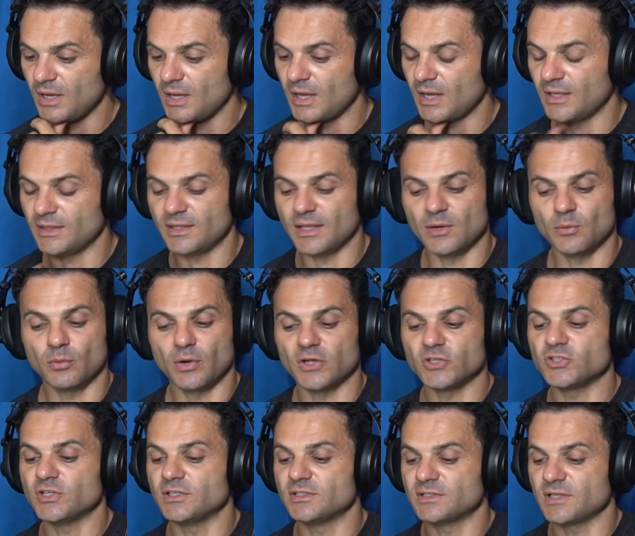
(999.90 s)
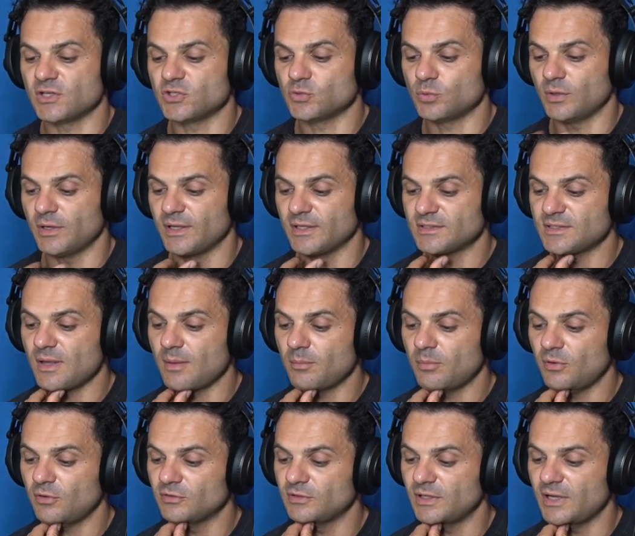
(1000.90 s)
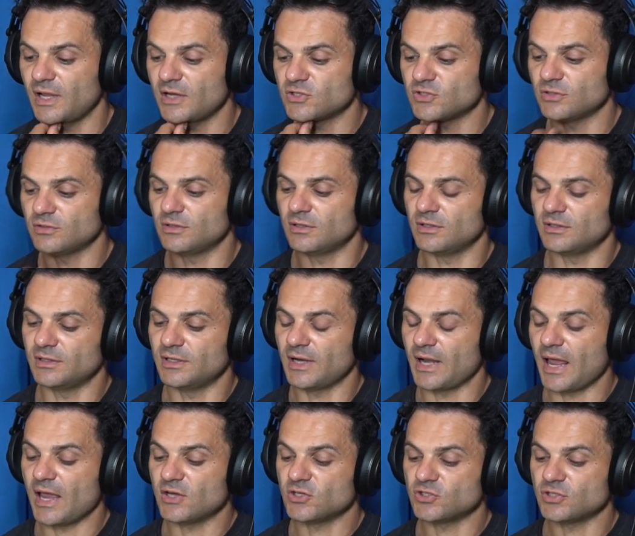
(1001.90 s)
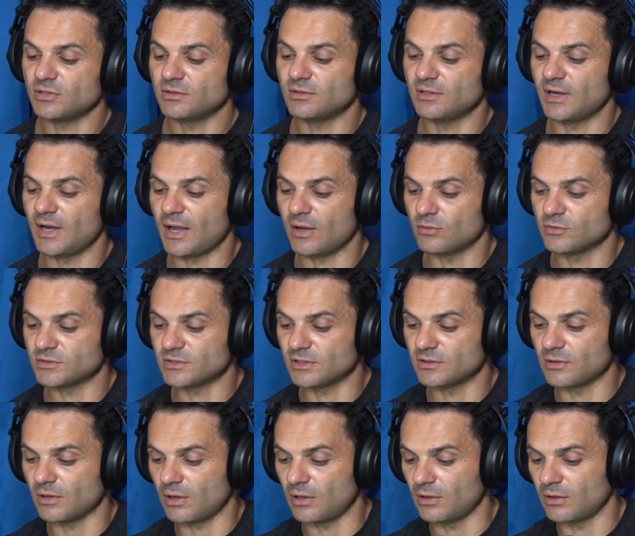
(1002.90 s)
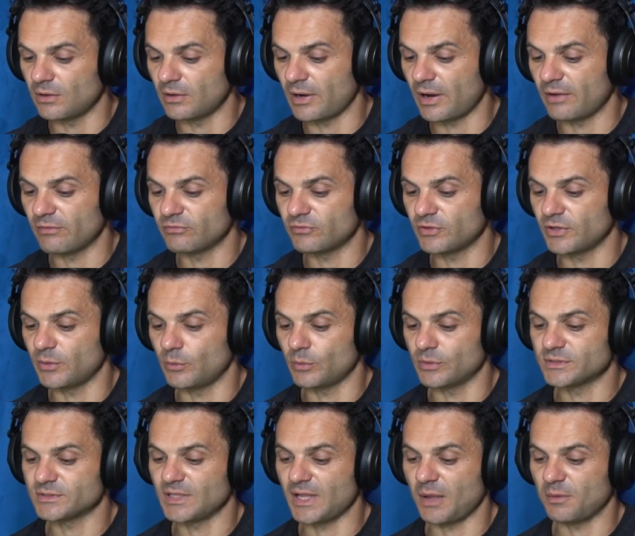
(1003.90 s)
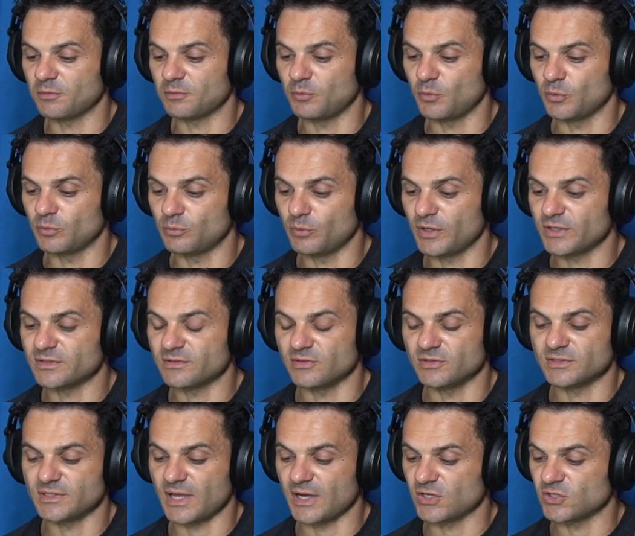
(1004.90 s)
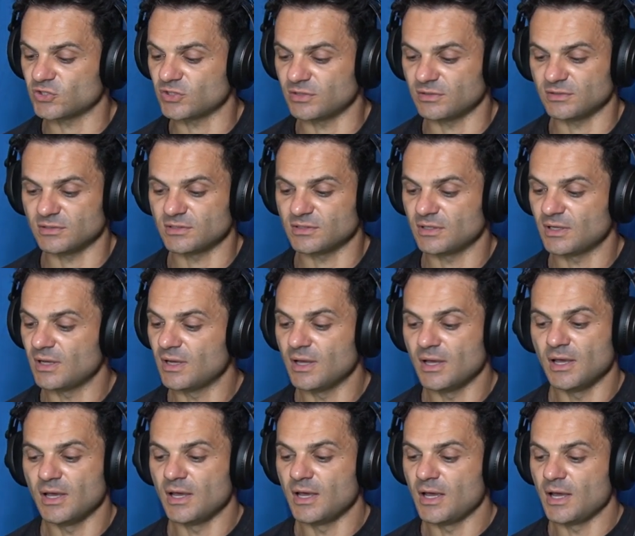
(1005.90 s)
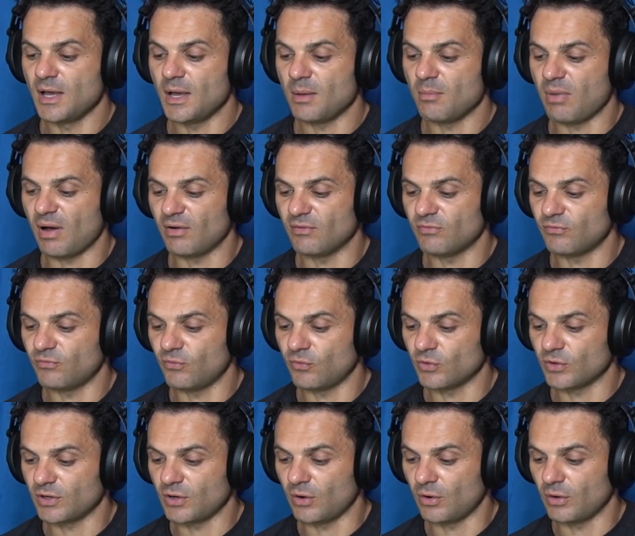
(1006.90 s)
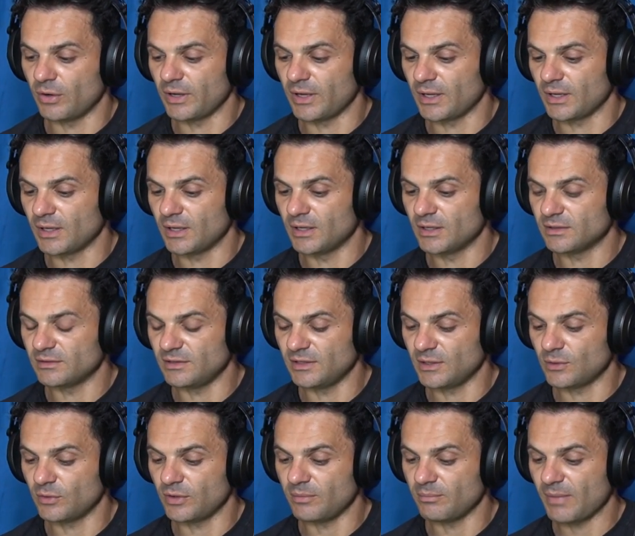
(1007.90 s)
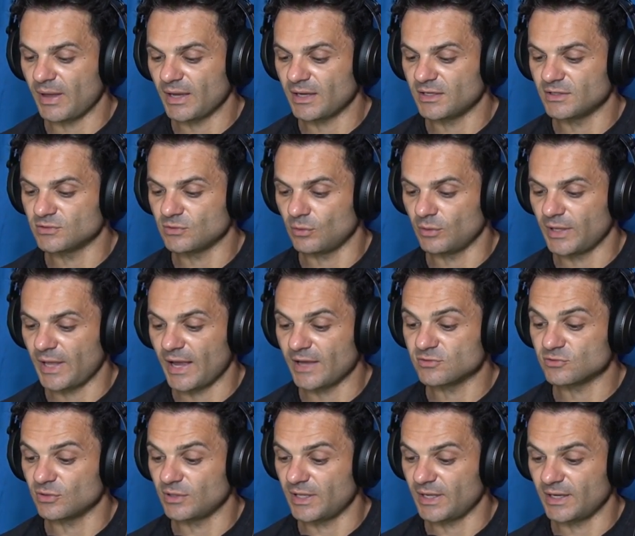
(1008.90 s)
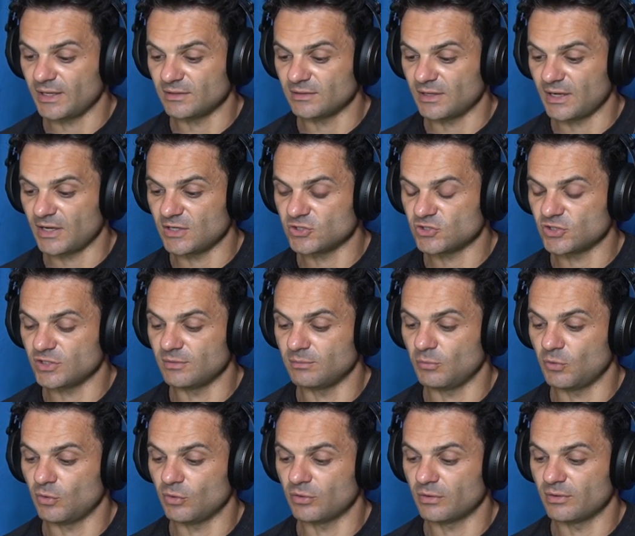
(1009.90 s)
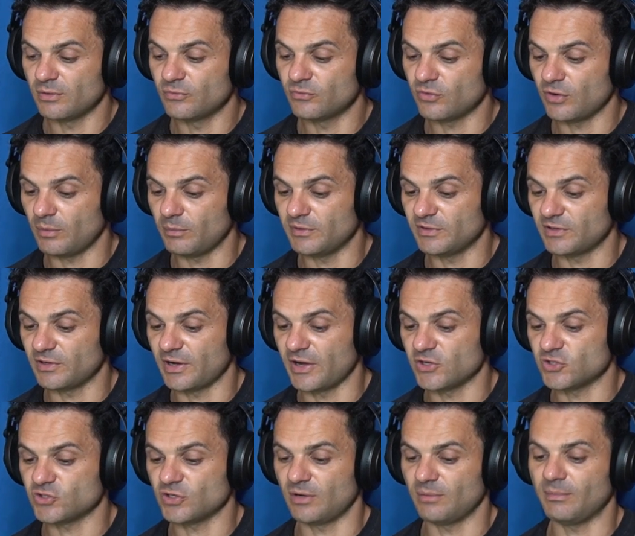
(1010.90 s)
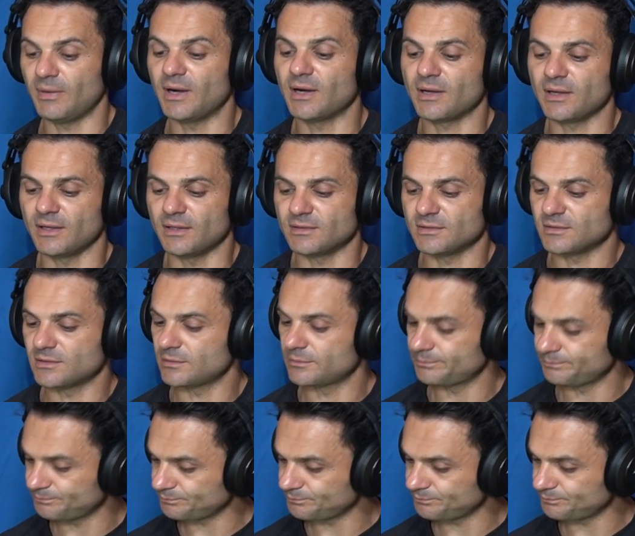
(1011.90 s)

And then Russia is such one example. The nation denounced the dollar after it was slapped with Western sanctions. But foregoing the greenback is only isolating the nation more from international markets.